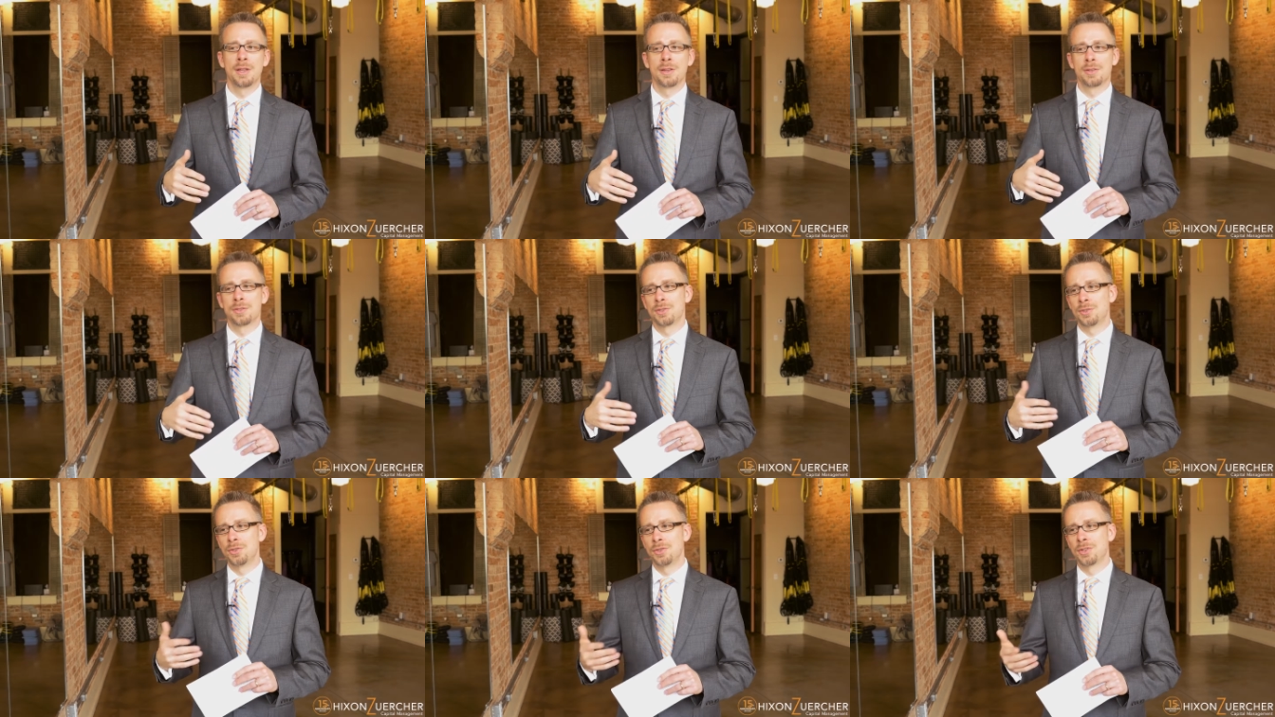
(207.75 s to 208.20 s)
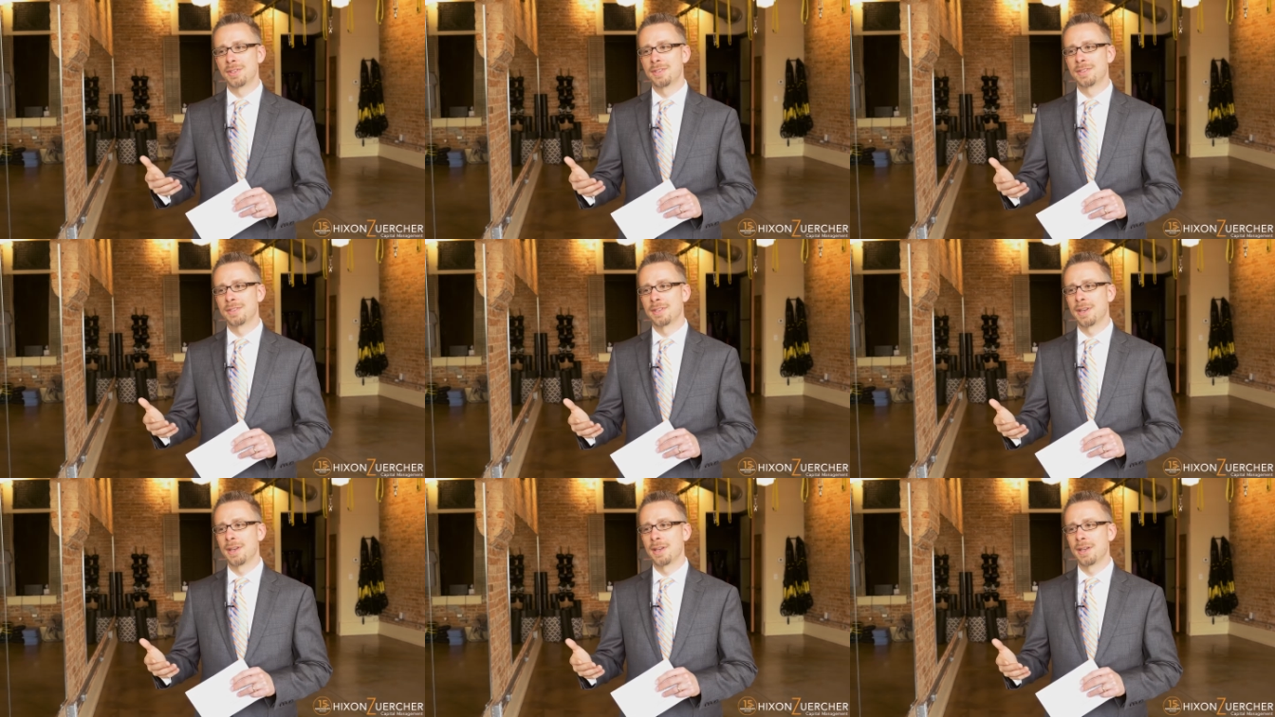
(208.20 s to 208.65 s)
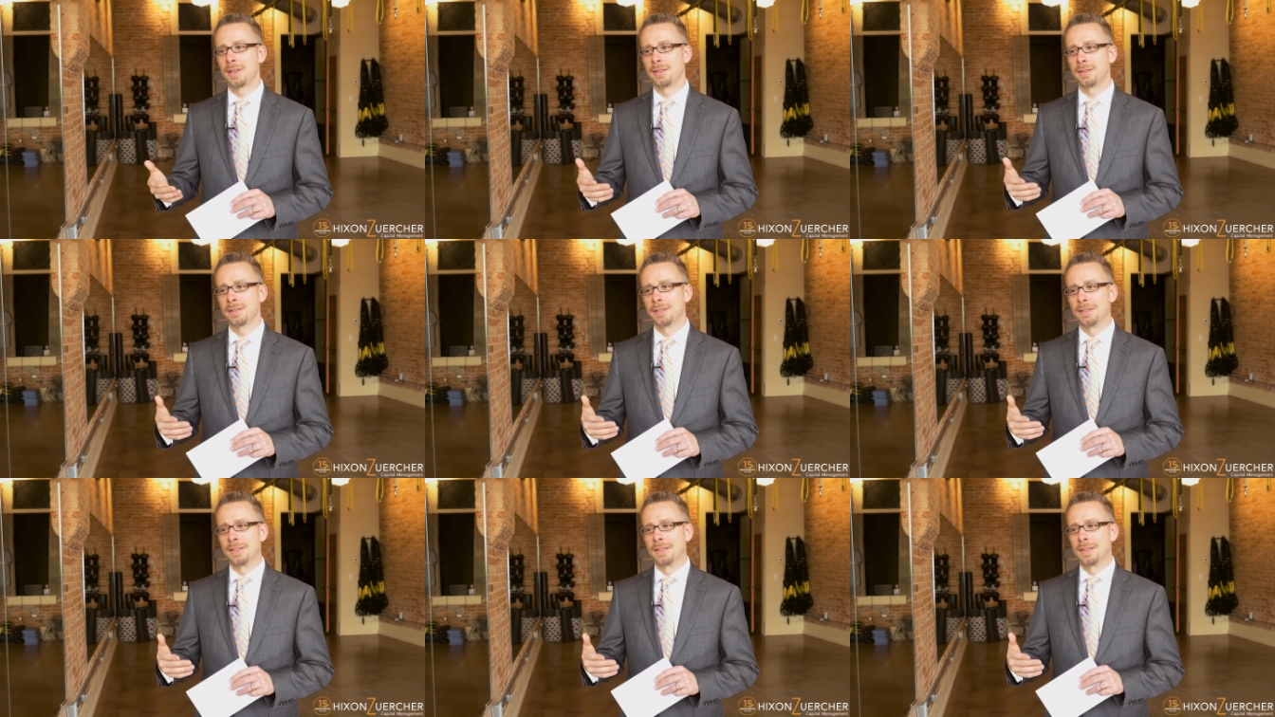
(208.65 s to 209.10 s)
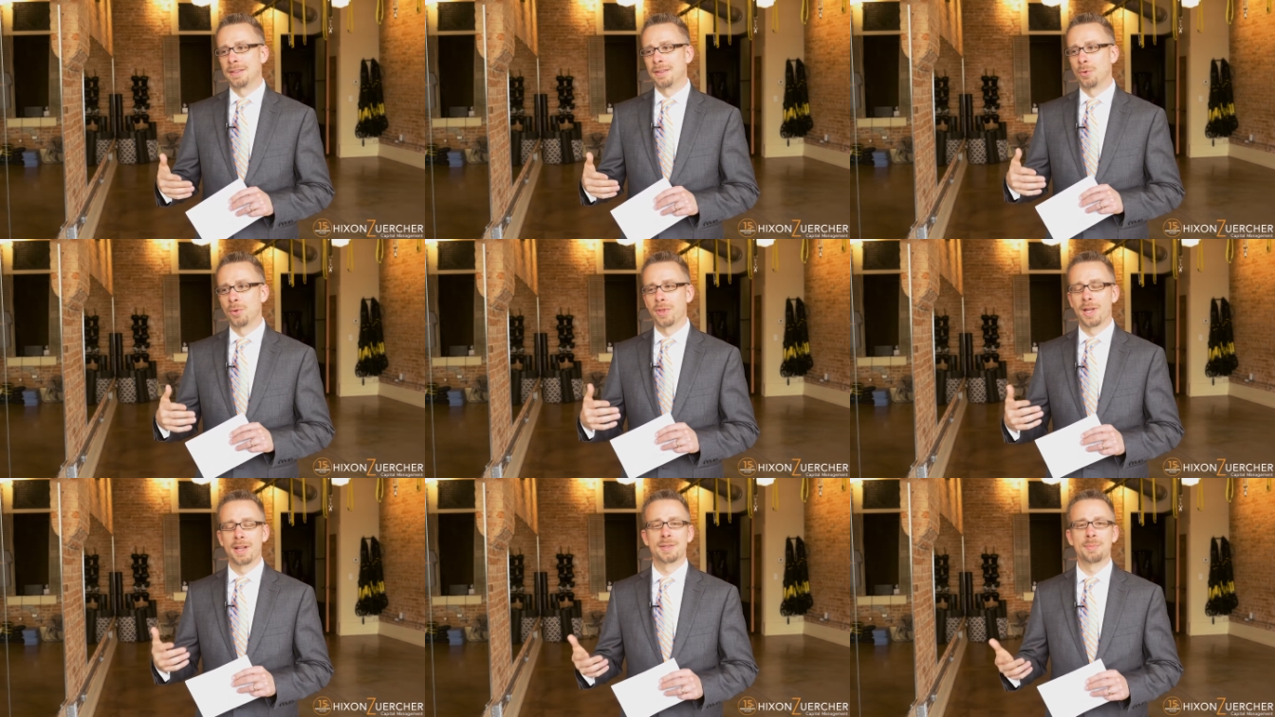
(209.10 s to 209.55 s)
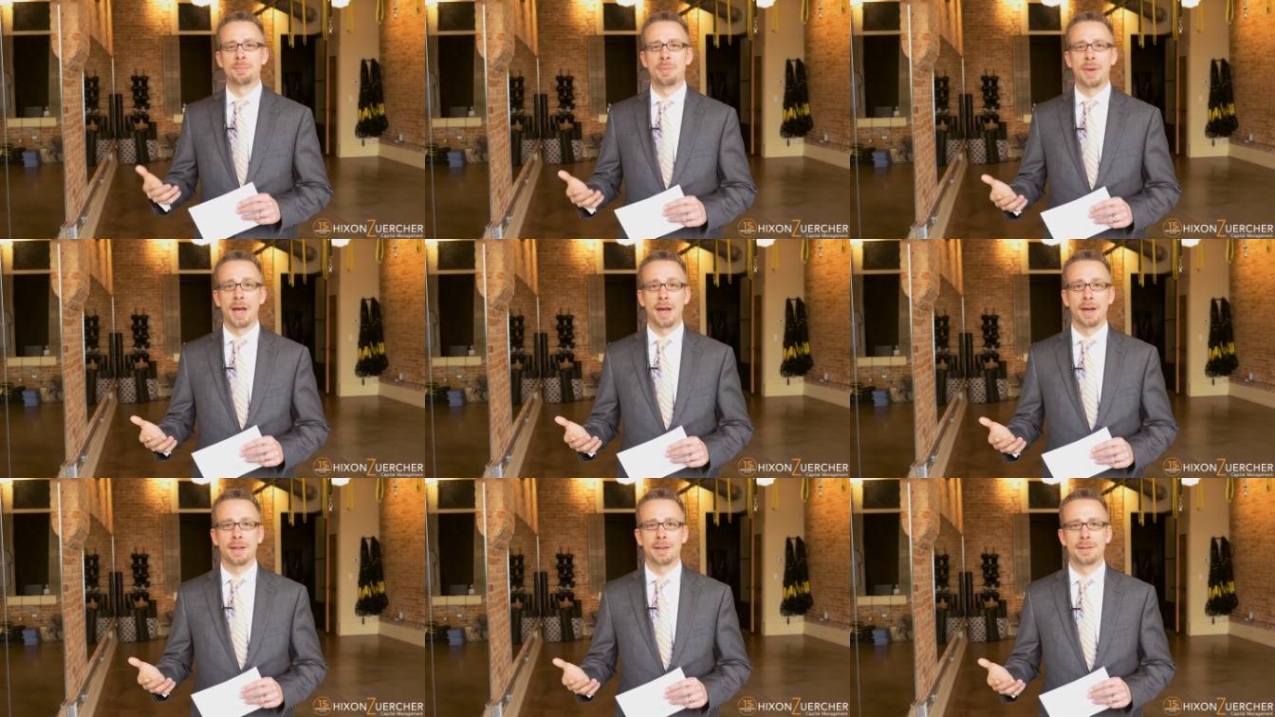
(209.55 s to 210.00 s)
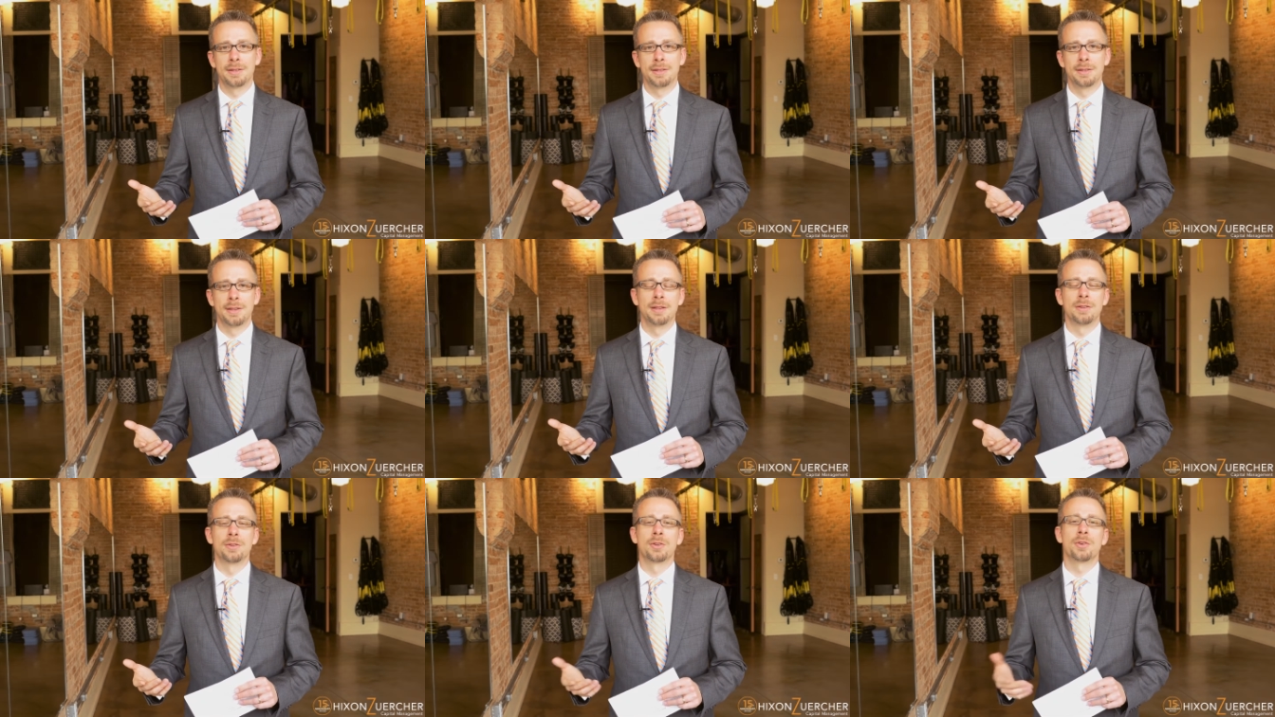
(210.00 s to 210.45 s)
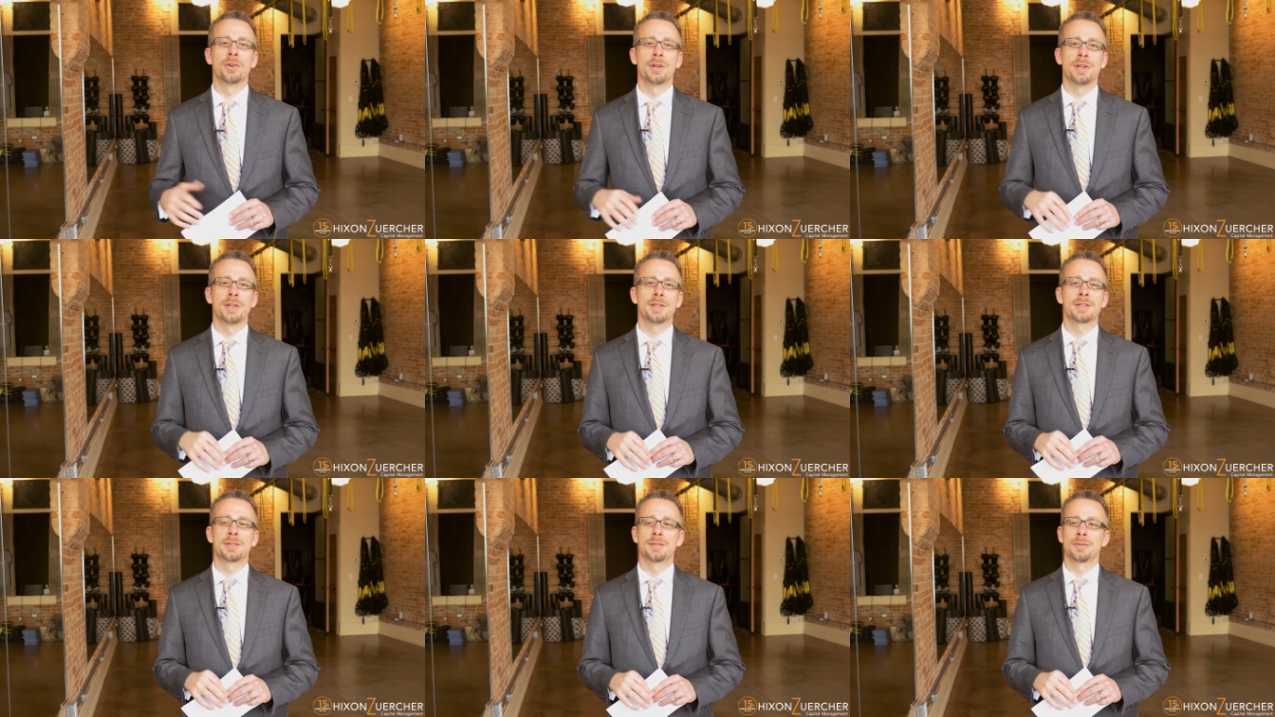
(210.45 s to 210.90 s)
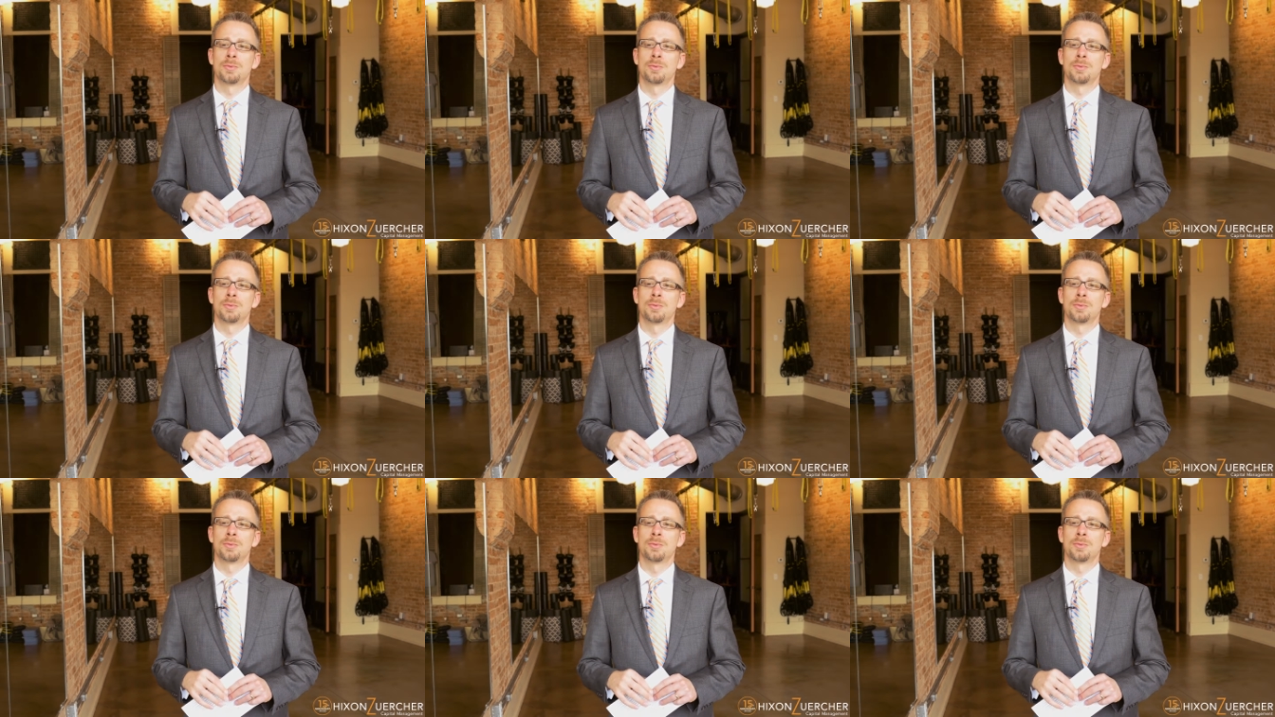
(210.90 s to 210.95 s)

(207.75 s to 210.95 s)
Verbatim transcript: So you could say, well, that's bad, it didn't increase.